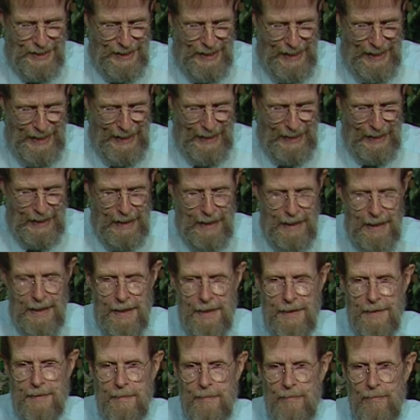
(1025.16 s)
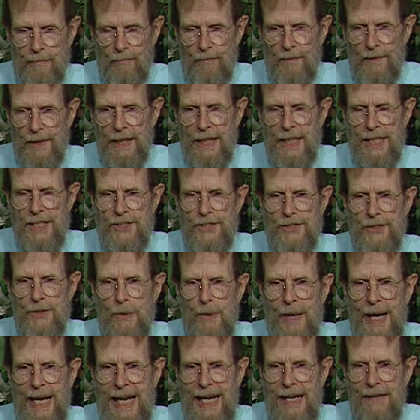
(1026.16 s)
thing is to
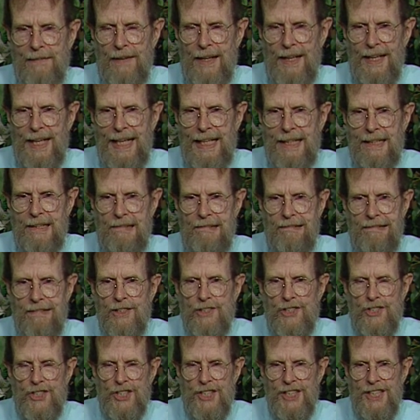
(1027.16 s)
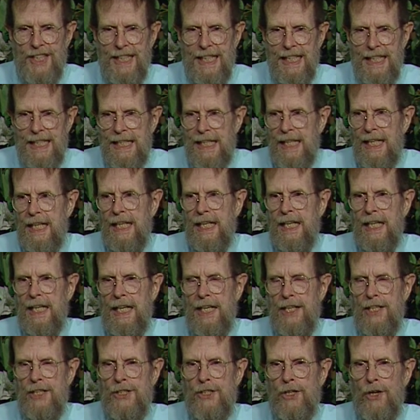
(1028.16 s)
have electricity
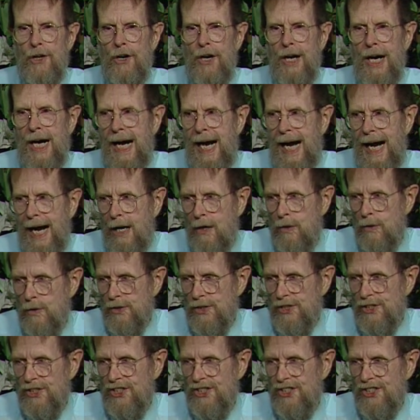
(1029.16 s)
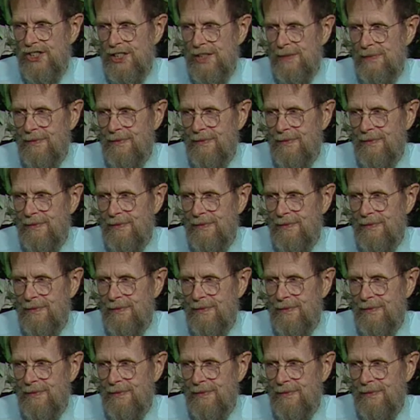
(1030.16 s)
in your house."